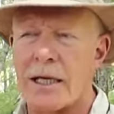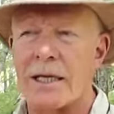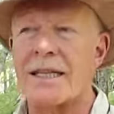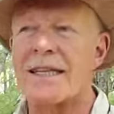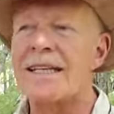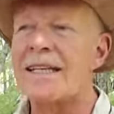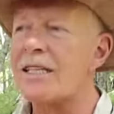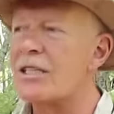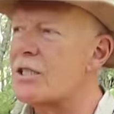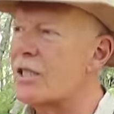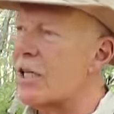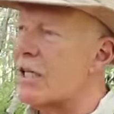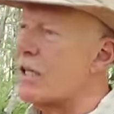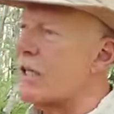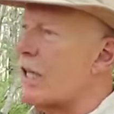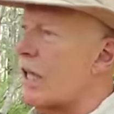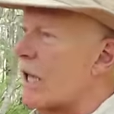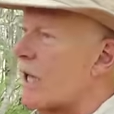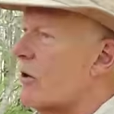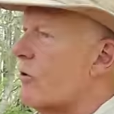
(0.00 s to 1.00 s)
at least
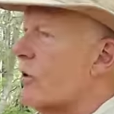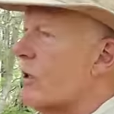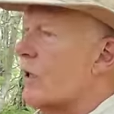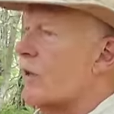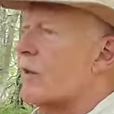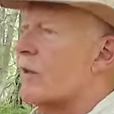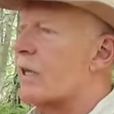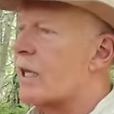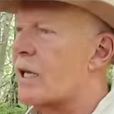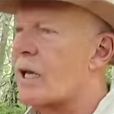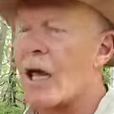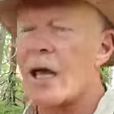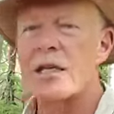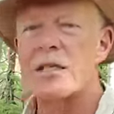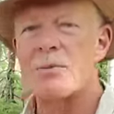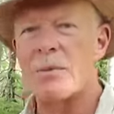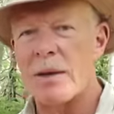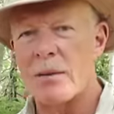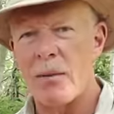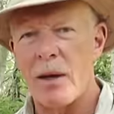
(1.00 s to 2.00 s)
in the area that I
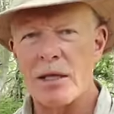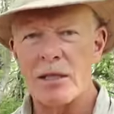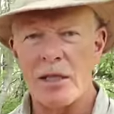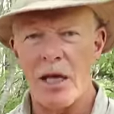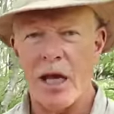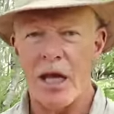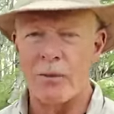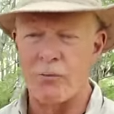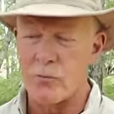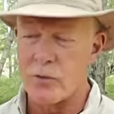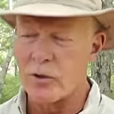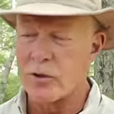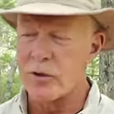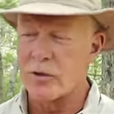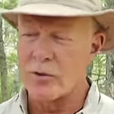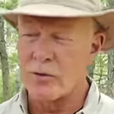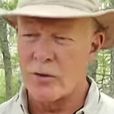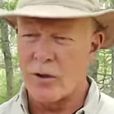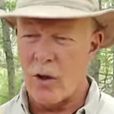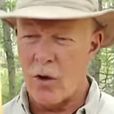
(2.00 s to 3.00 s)
spend my time with
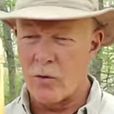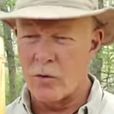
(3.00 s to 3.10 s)
here